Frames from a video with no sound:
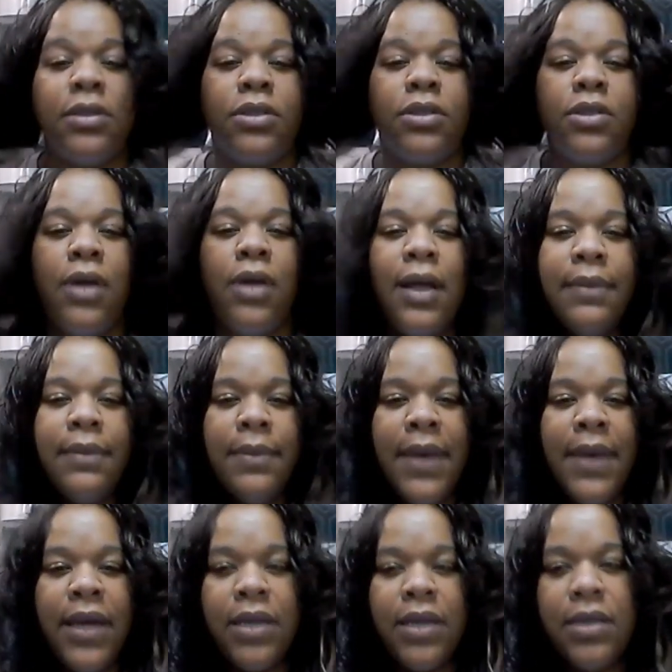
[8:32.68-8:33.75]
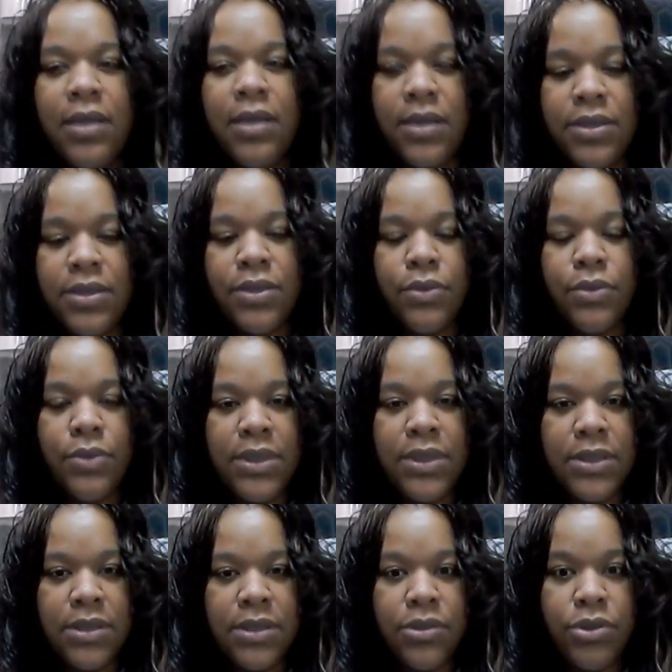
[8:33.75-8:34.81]
So I'll be back as soon as
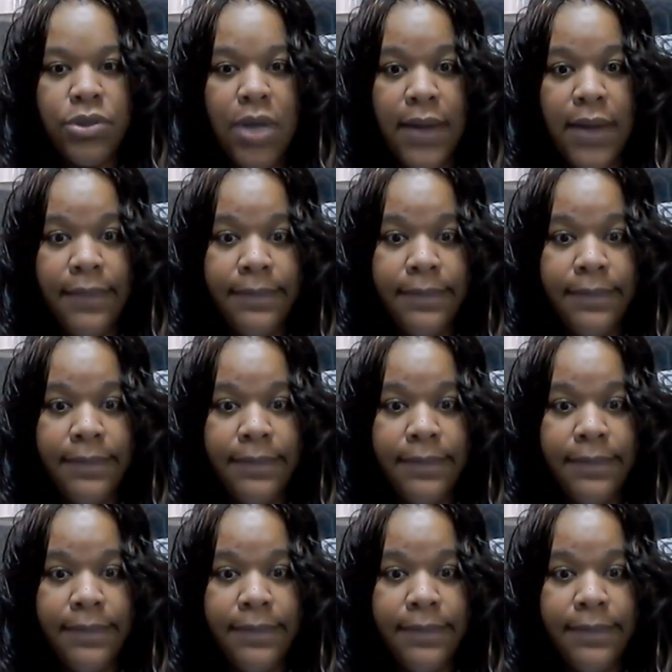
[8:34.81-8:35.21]
it's dry.